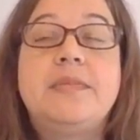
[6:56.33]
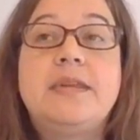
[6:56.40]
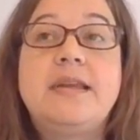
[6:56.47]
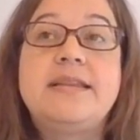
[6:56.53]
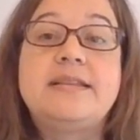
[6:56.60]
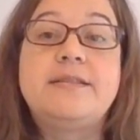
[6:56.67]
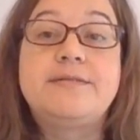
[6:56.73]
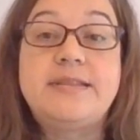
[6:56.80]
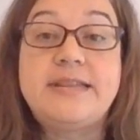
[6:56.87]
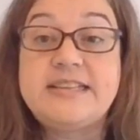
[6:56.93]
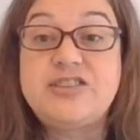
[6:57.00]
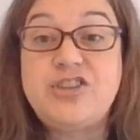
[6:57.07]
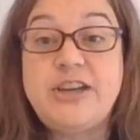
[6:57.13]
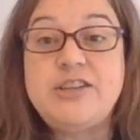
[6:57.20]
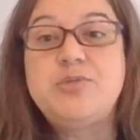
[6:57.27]
then if
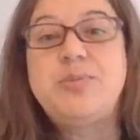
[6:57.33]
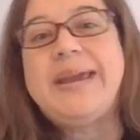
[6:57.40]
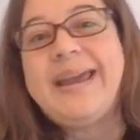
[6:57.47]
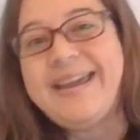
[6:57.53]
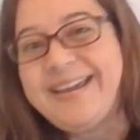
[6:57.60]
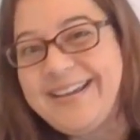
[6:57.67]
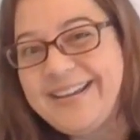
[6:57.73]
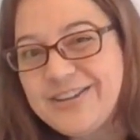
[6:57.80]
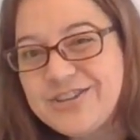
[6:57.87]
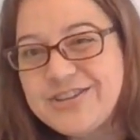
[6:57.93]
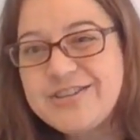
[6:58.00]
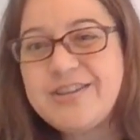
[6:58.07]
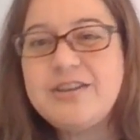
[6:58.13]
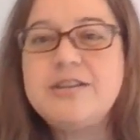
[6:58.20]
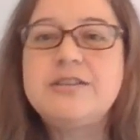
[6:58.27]
things change, we age.
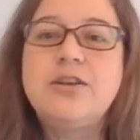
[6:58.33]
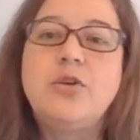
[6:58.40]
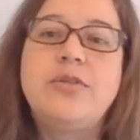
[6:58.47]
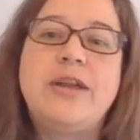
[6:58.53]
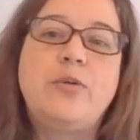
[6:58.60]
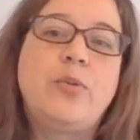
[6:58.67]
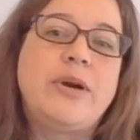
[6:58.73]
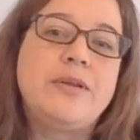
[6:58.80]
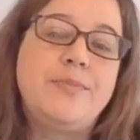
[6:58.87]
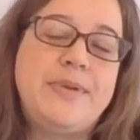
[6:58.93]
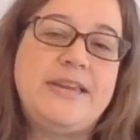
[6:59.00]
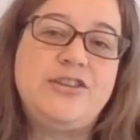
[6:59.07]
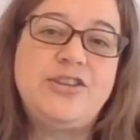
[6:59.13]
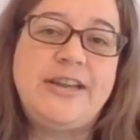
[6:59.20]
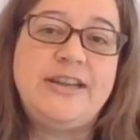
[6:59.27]
So there would
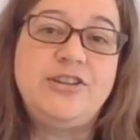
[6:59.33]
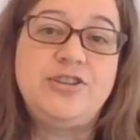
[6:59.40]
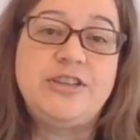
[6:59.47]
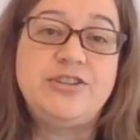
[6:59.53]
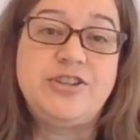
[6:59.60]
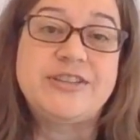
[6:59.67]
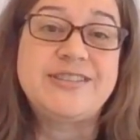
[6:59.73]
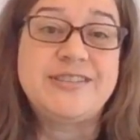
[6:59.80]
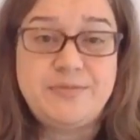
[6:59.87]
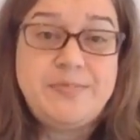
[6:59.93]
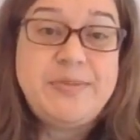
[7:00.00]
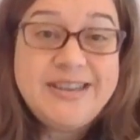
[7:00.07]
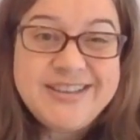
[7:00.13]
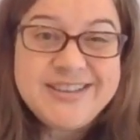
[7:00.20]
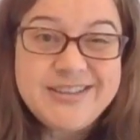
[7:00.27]
be changing just
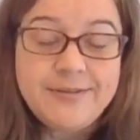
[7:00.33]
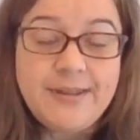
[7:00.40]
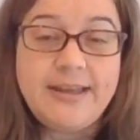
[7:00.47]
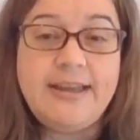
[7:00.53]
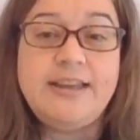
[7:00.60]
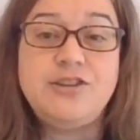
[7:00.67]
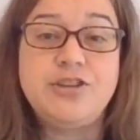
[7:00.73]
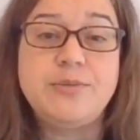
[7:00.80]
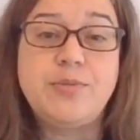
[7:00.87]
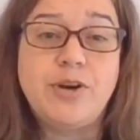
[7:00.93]
because of the aging